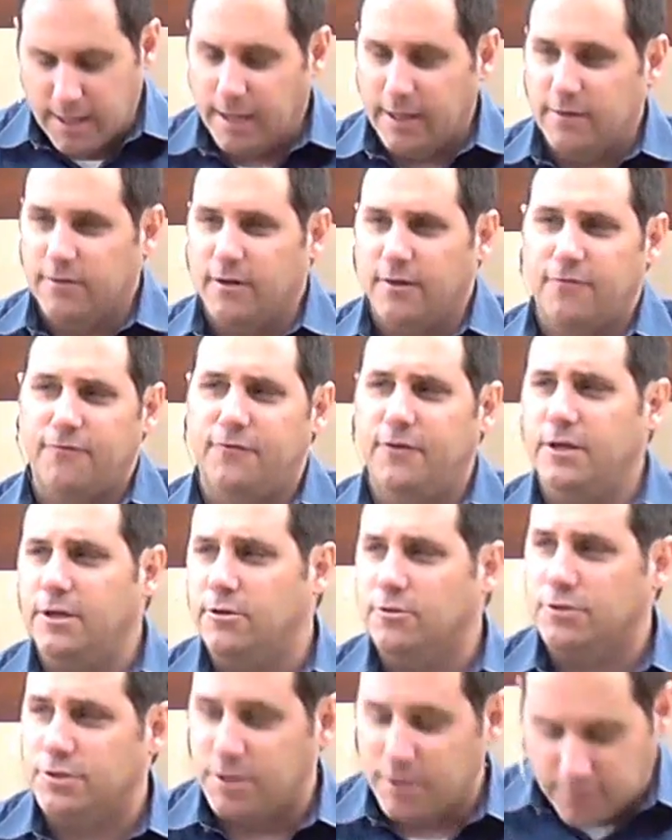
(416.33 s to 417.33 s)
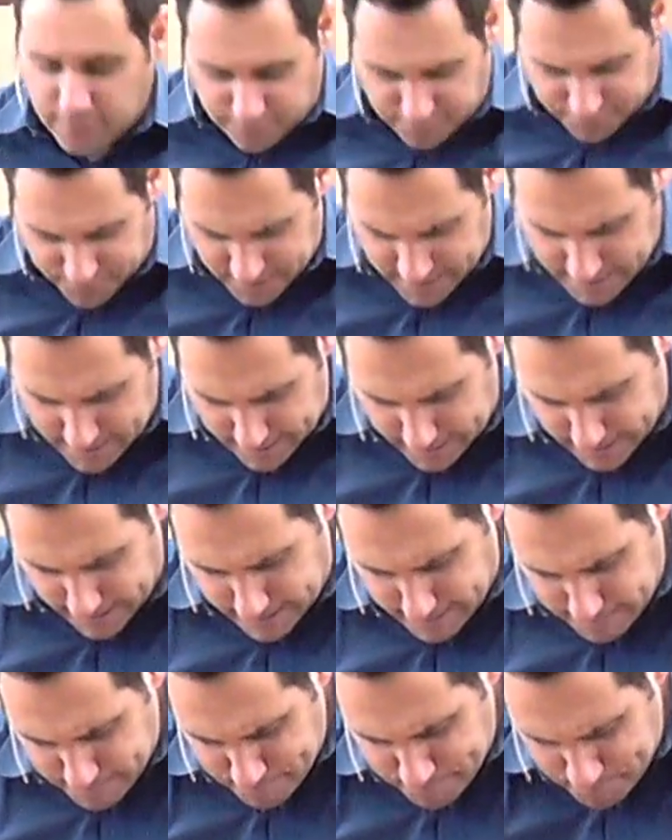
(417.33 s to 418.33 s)
and a uh, figurative
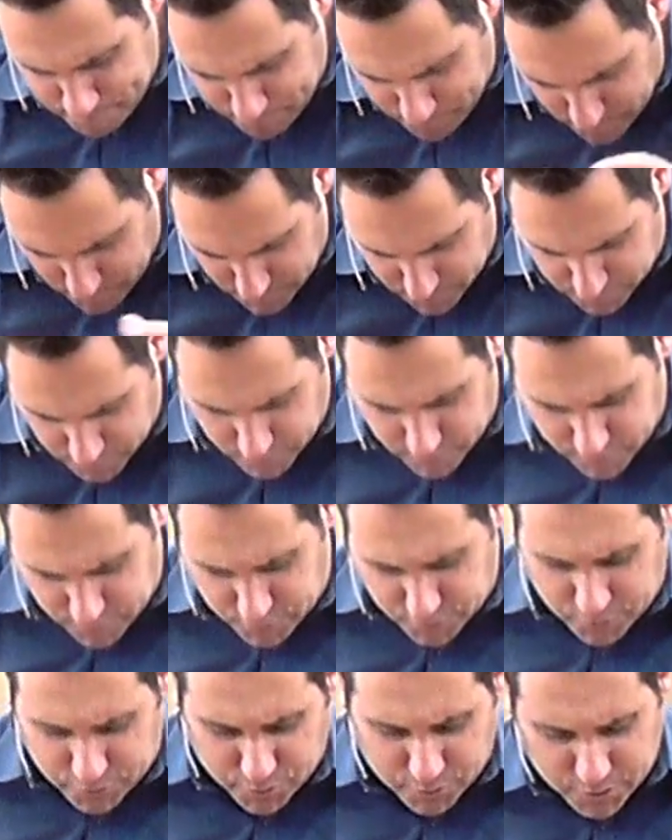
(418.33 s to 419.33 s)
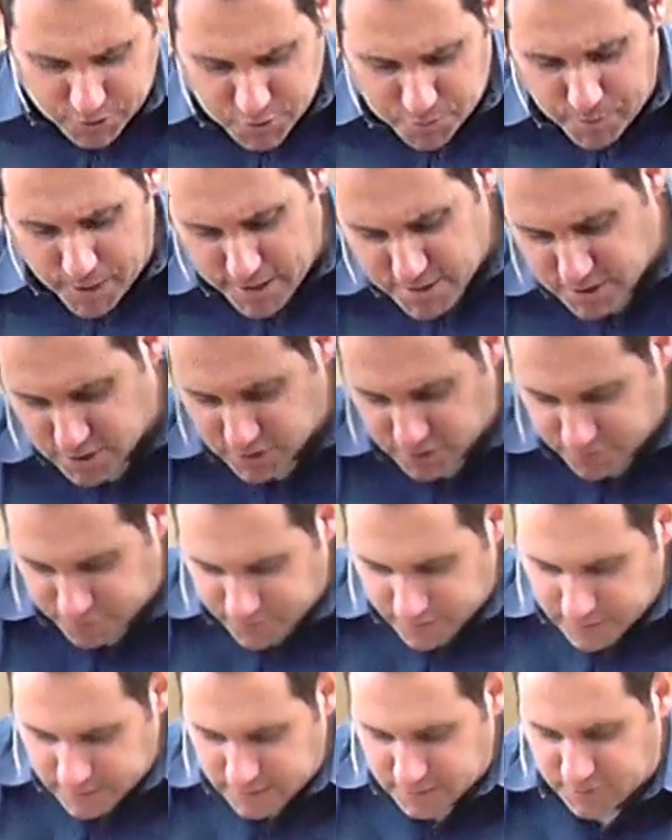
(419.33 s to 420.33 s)
um, to, to, to express his
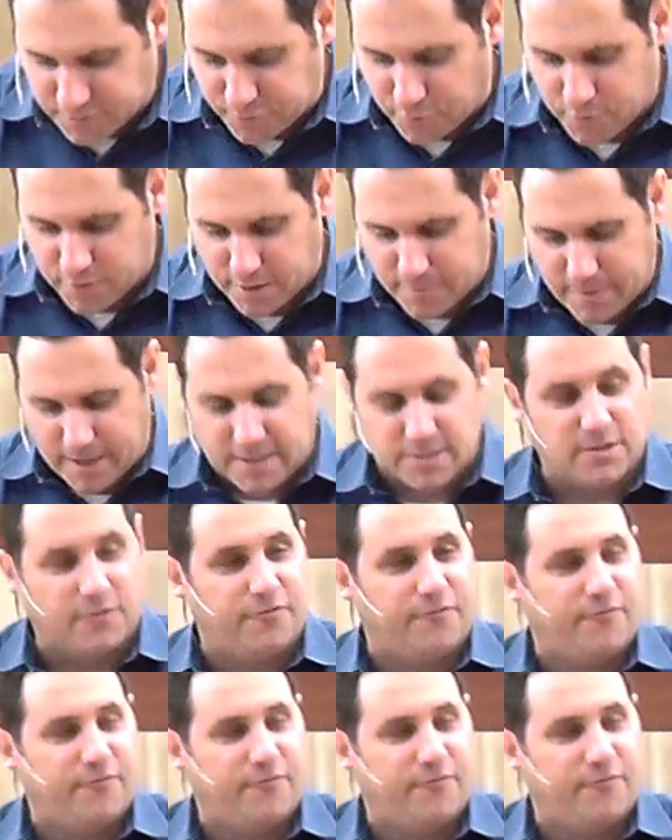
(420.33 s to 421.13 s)
feelings for them as a